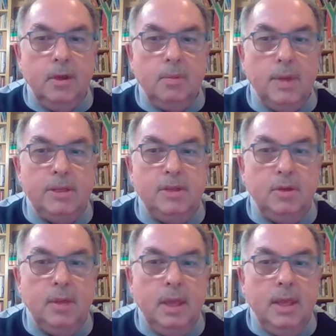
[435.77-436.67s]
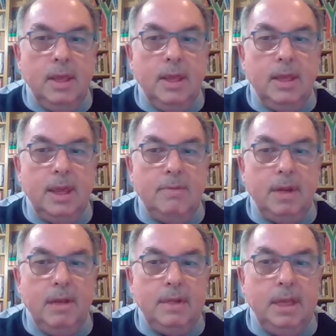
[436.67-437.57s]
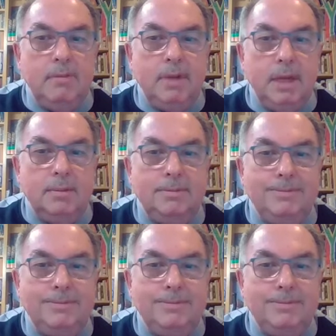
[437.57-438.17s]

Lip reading: God bless you and have a lovely evening.